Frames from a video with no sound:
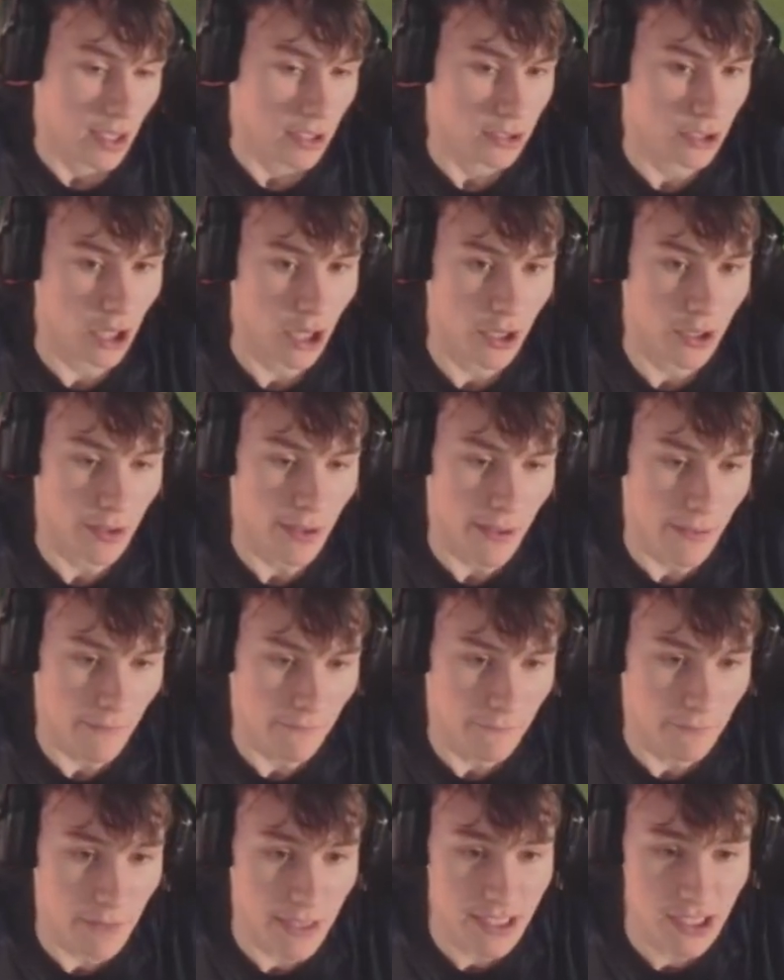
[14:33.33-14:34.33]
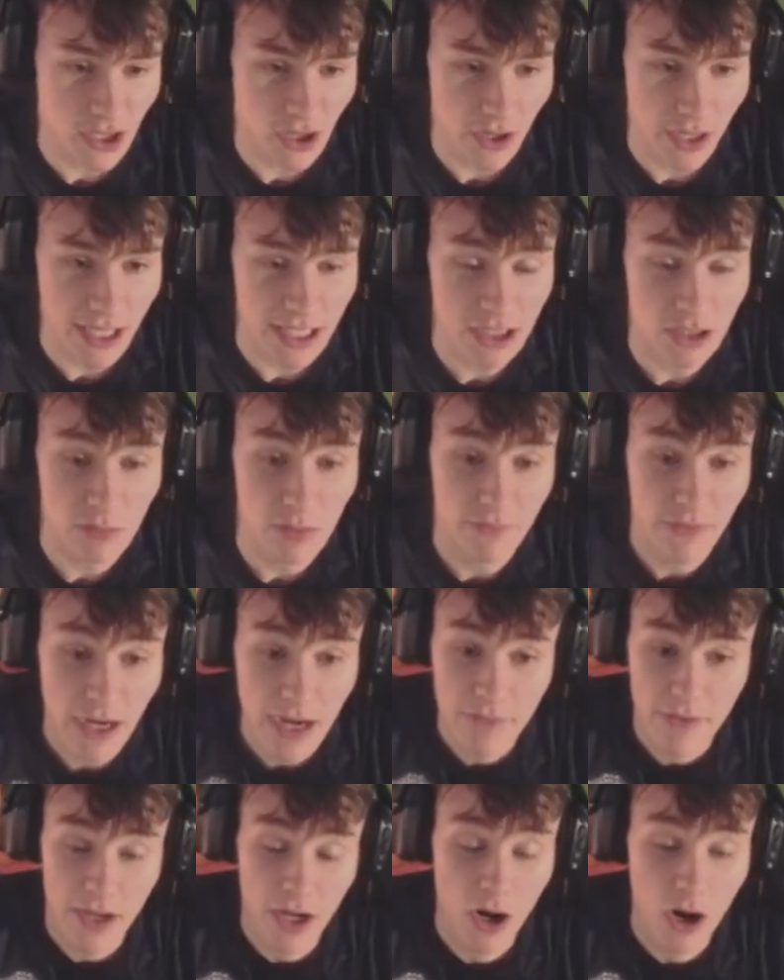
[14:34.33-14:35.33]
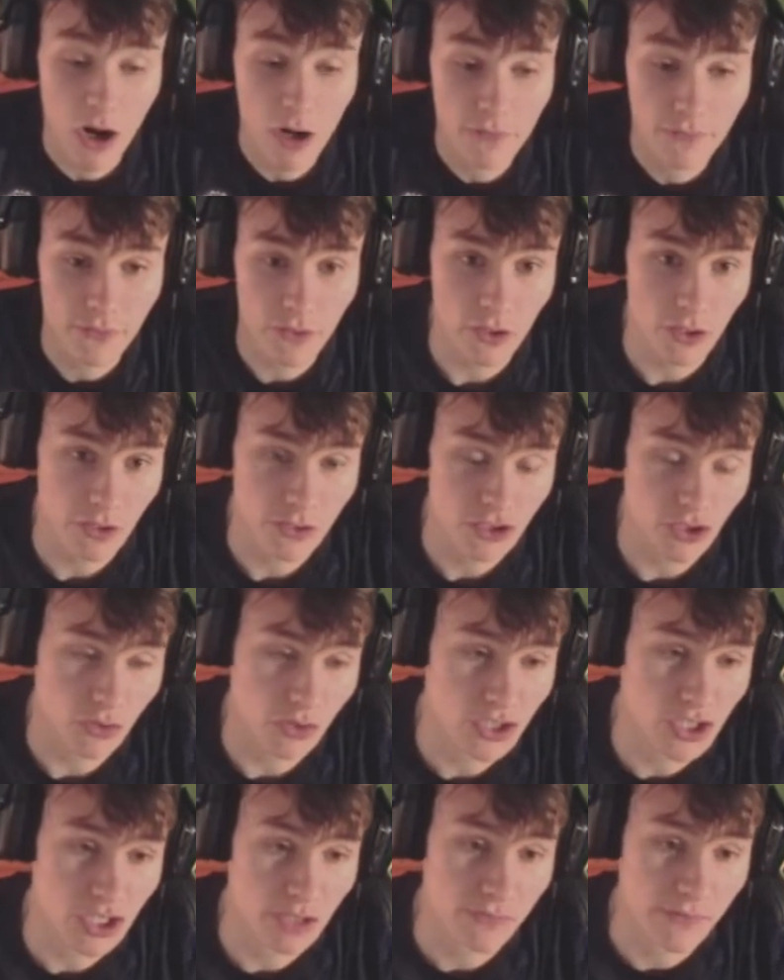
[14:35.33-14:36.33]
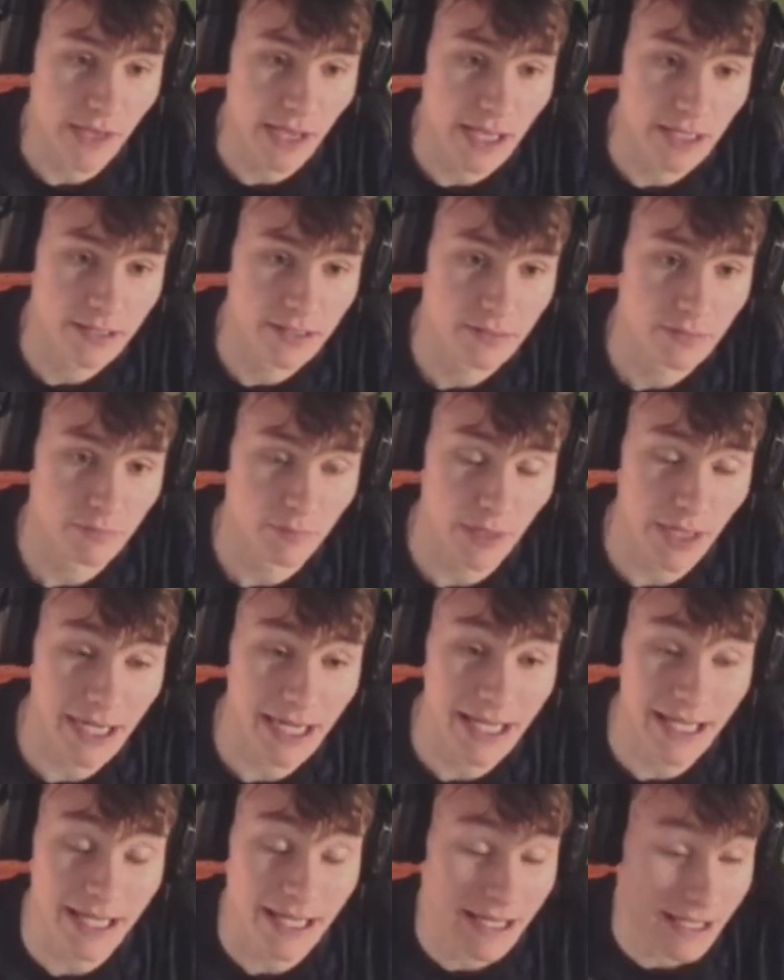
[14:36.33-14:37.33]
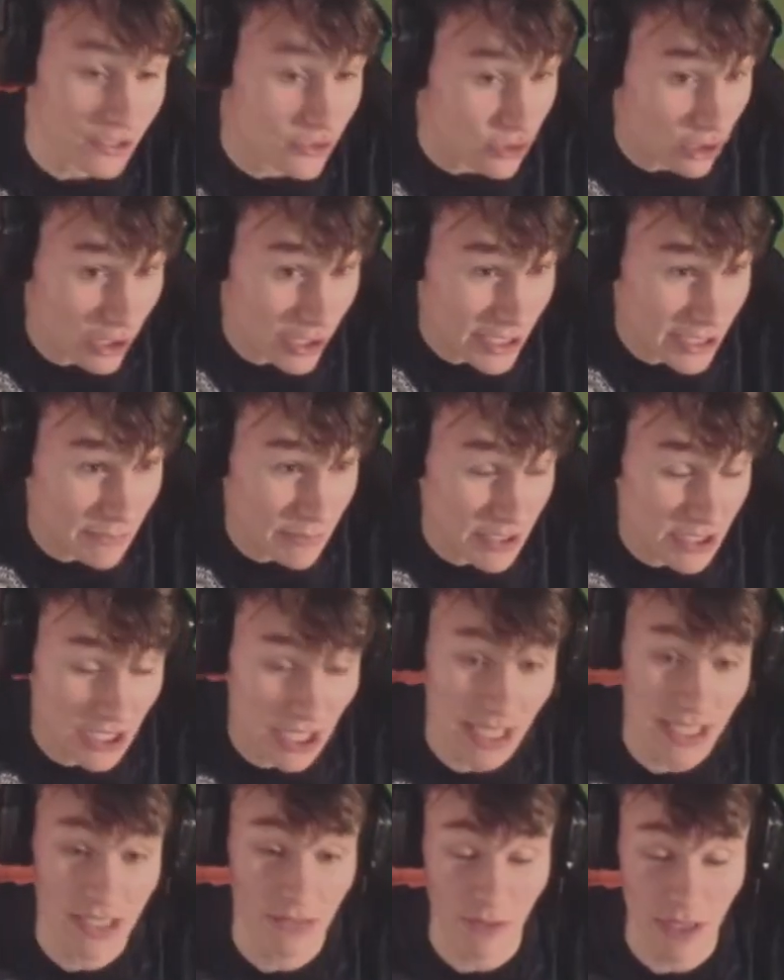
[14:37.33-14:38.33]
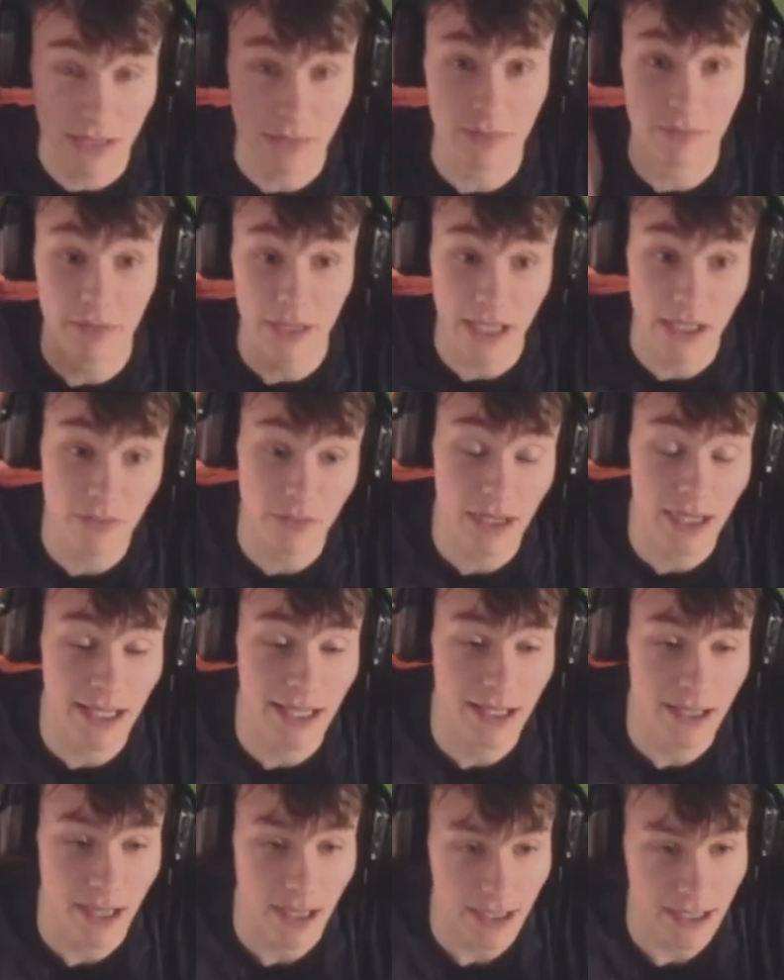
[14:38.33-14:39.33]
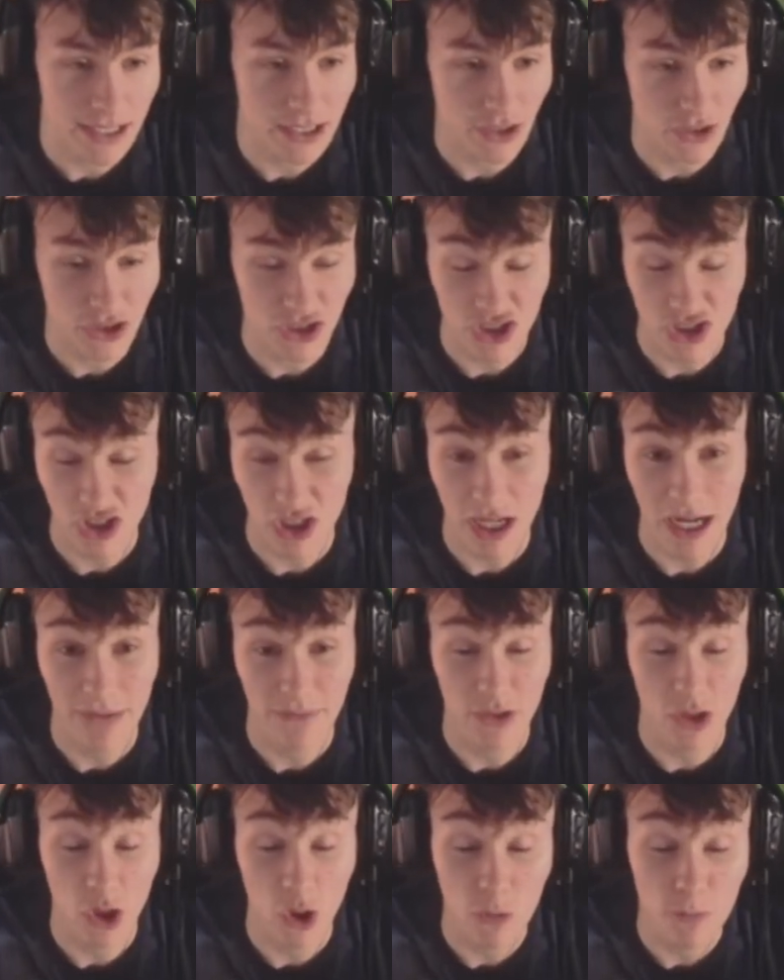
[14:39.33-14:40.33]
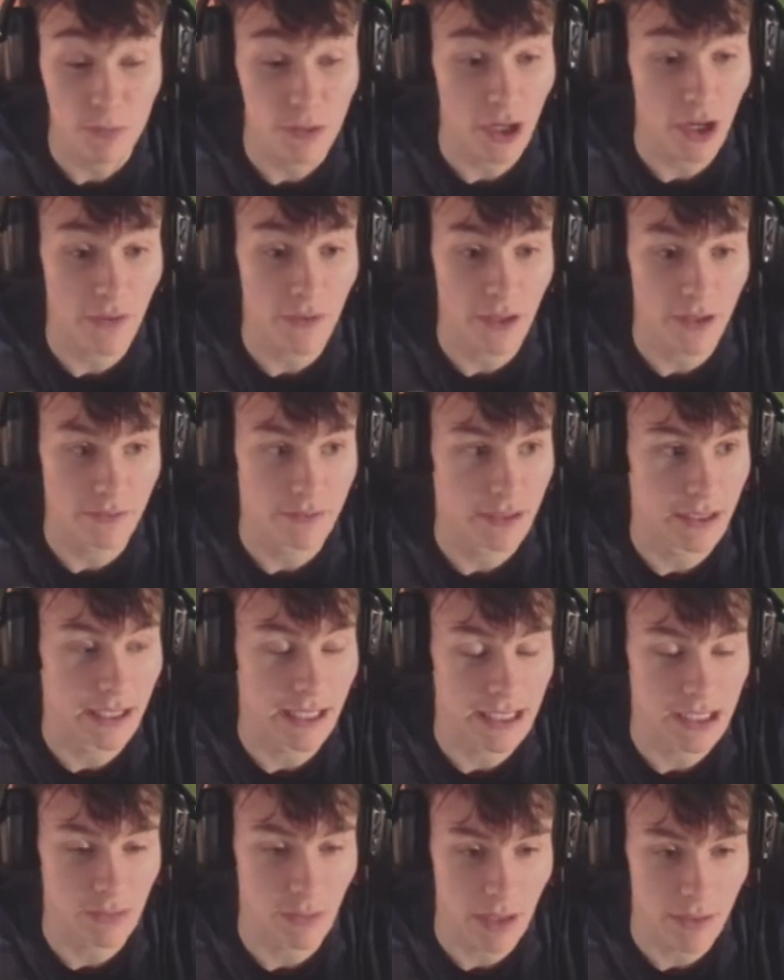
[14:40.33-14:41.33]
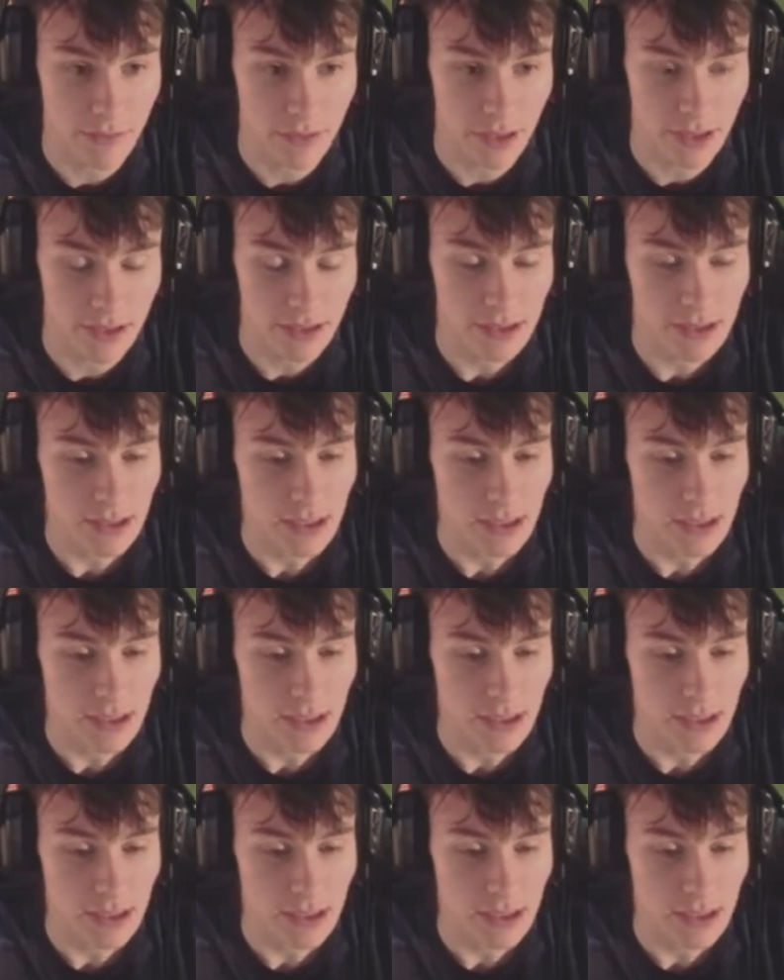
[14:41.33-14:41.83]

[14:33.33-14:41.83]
Now, from this area, it's going to be very, very hard for Jonas to defend. Really and truly, the mistake's already been made, really, and he's just going to have to hope now that he gets away with it.